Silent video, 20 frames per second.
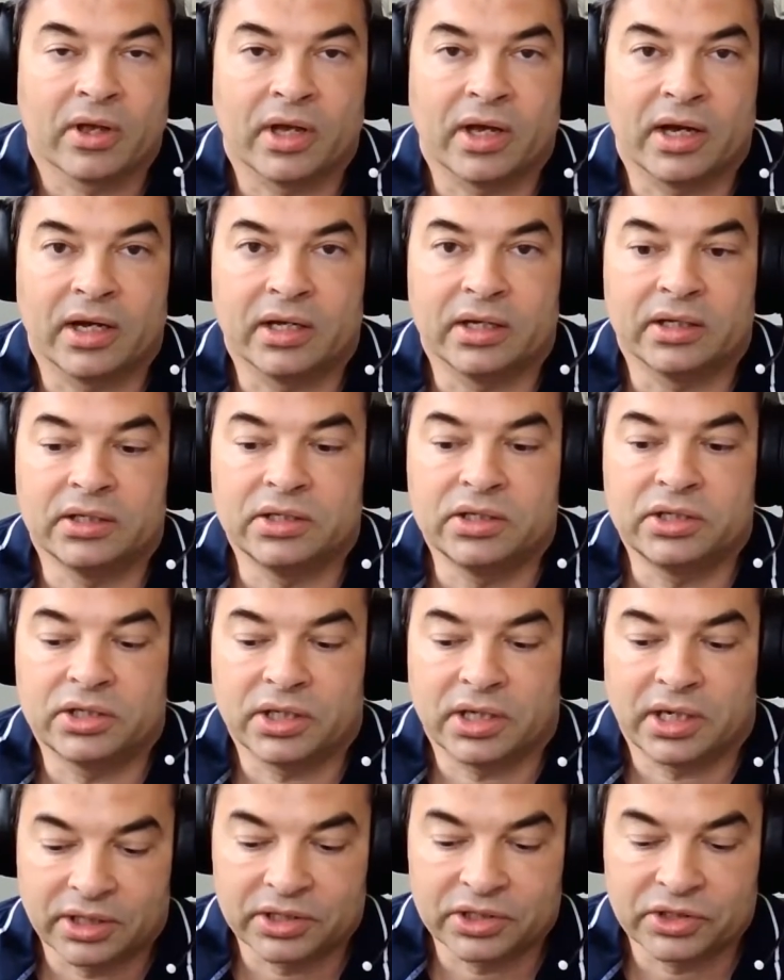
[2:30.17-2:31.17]
And
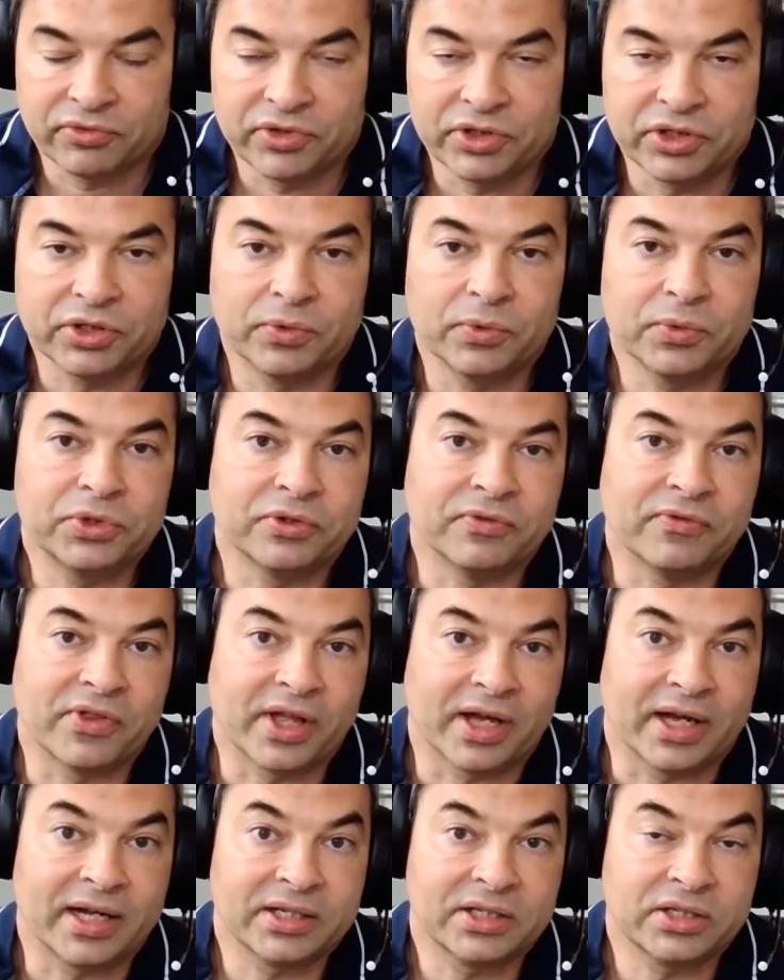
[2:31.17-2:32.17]
as a result of
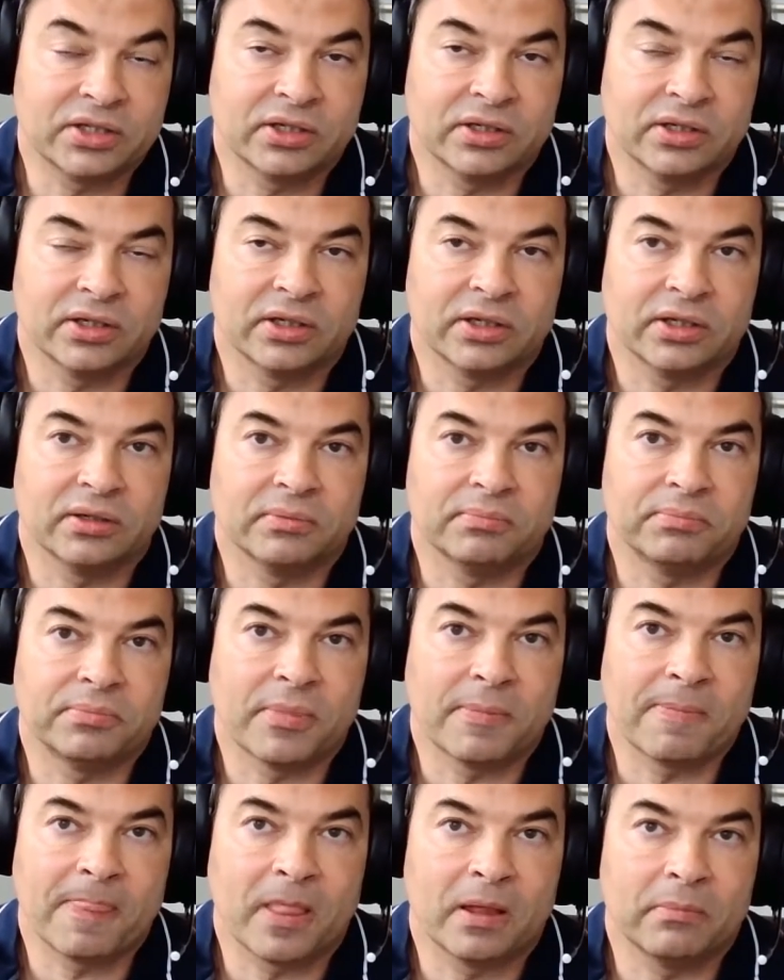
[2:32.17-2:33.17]
that,
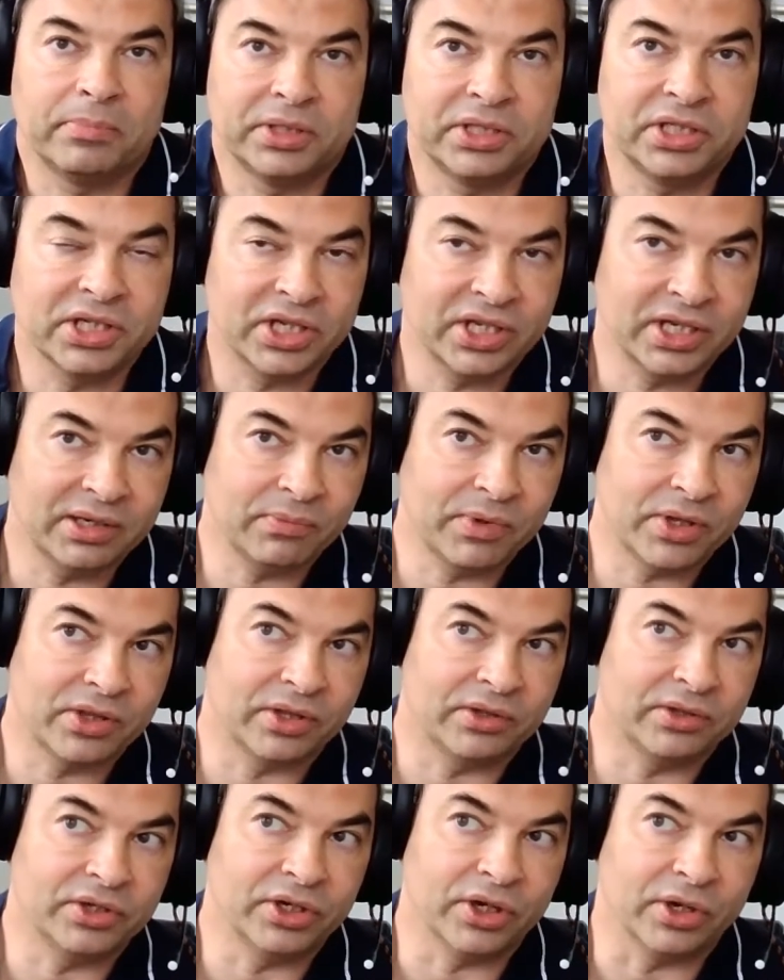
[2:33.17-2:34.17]
particularly with
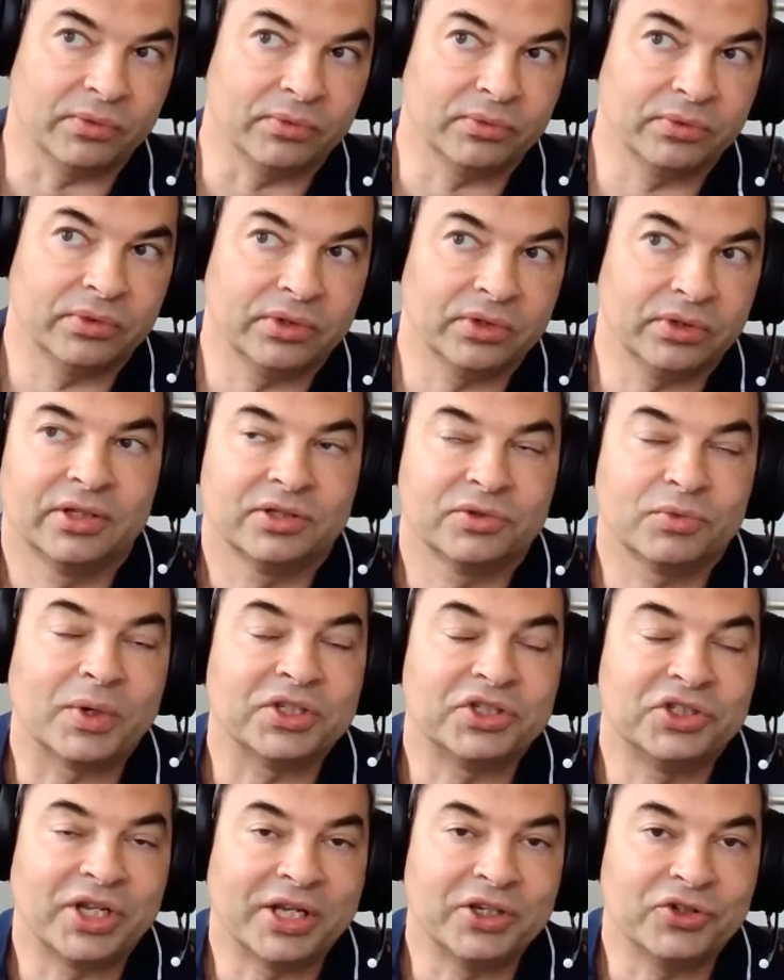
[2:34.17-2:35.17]
it's why it's
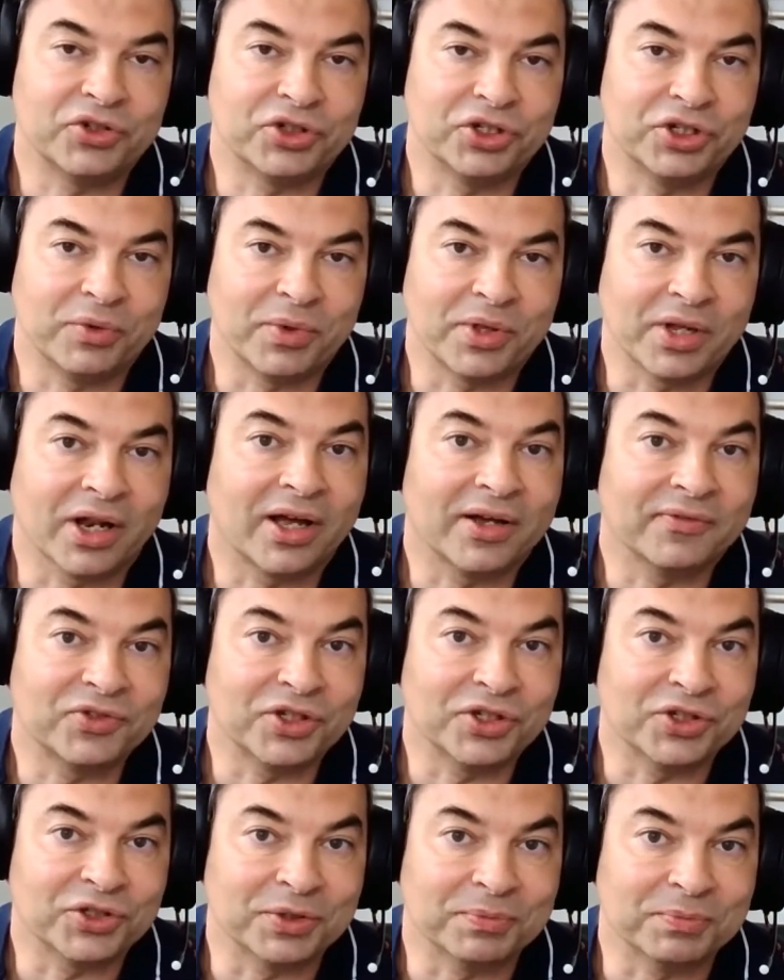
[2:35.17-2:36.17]
dangerous to do it with live
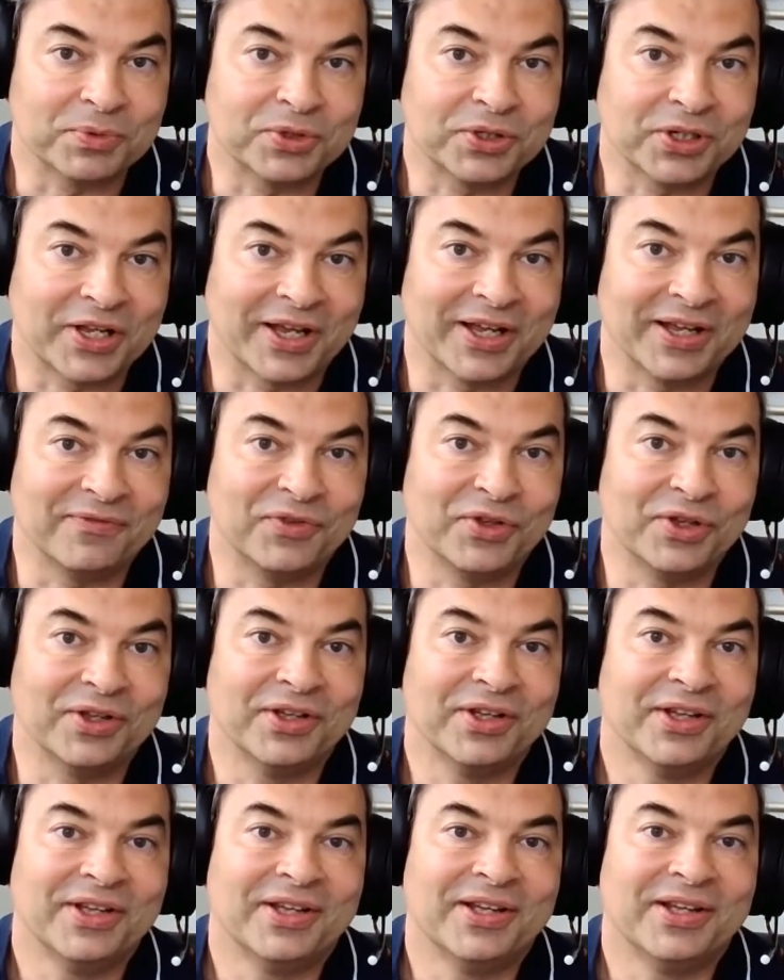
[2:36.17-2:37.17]
systems. Okay,
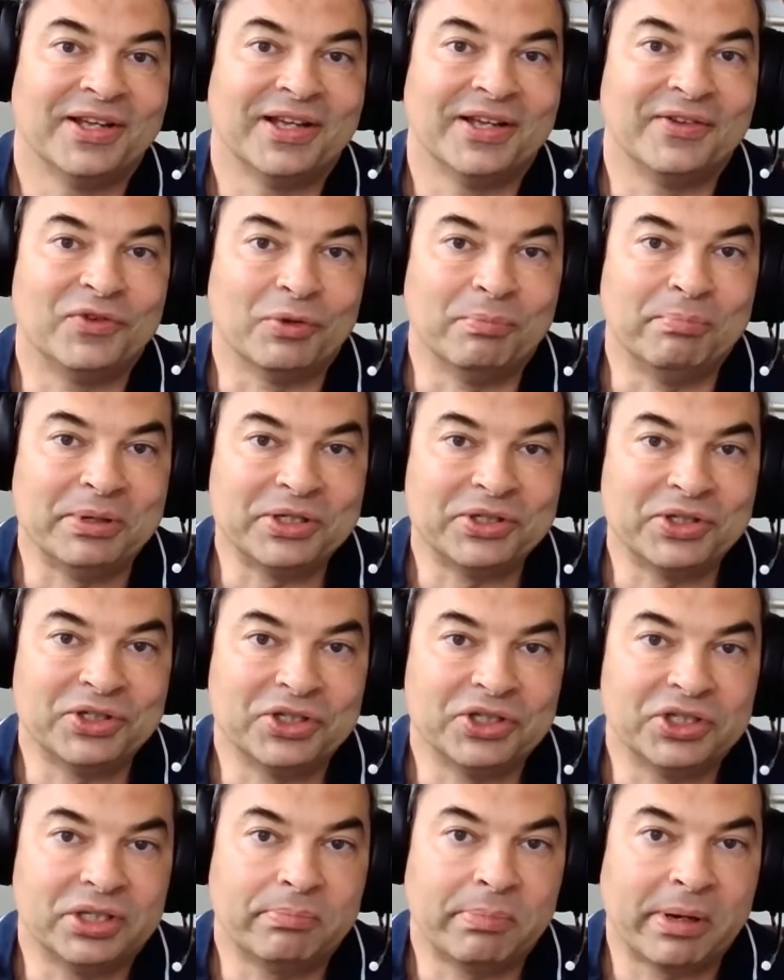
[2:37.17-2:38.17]
if your business
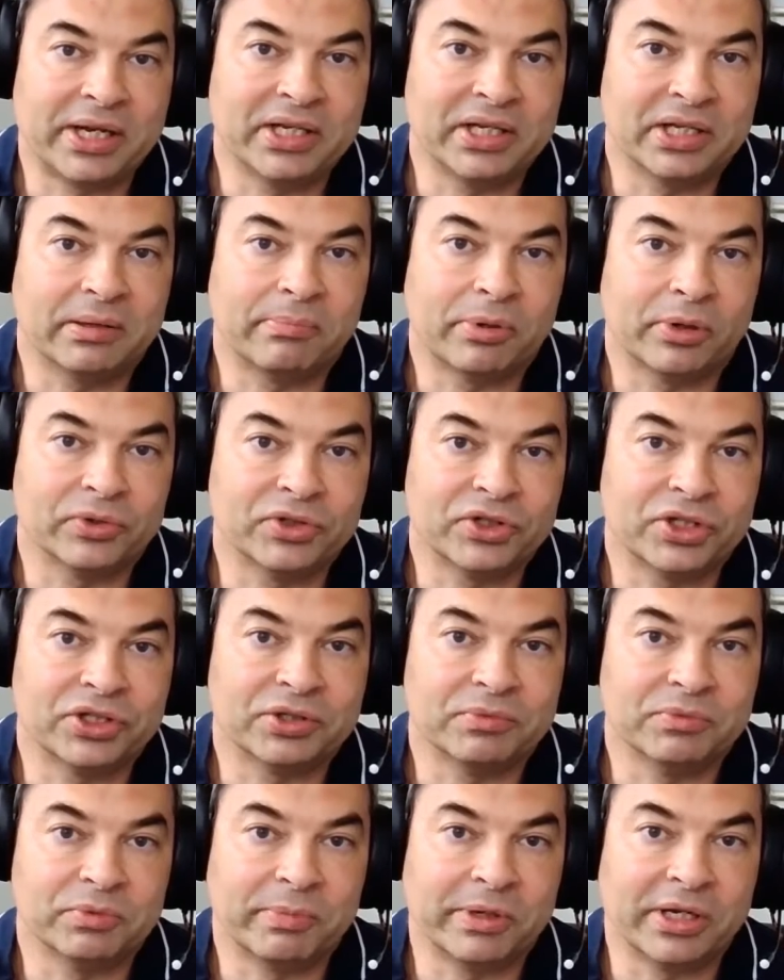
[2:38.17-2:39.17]
is depending upon
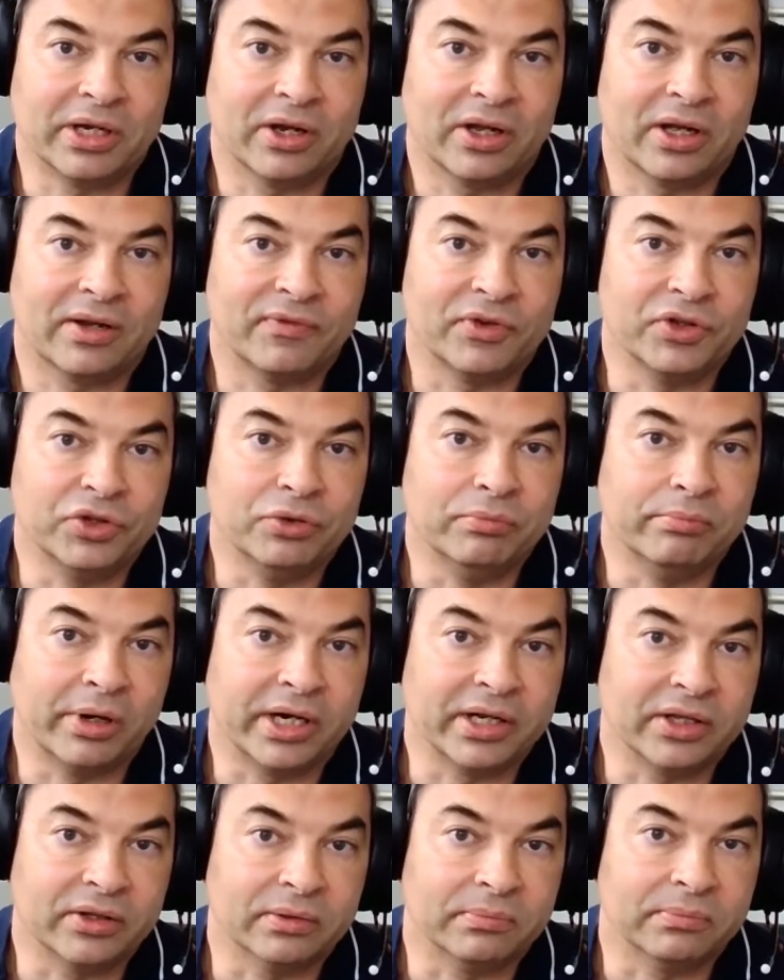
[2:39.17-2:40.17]
systems being live and you
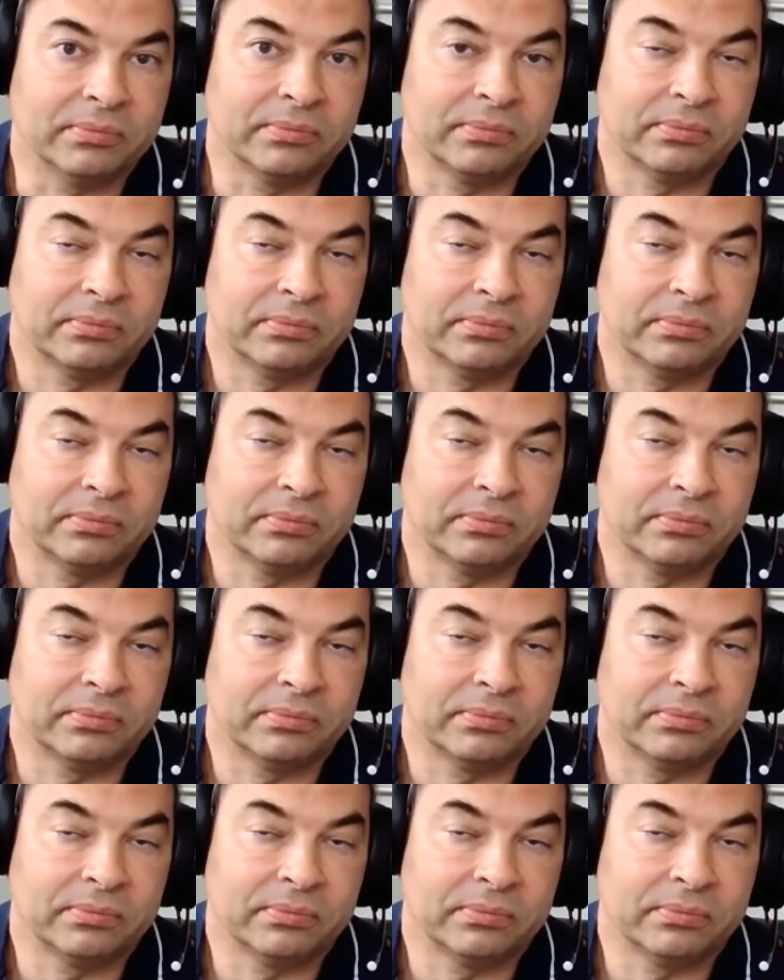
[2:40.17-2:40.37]
break them,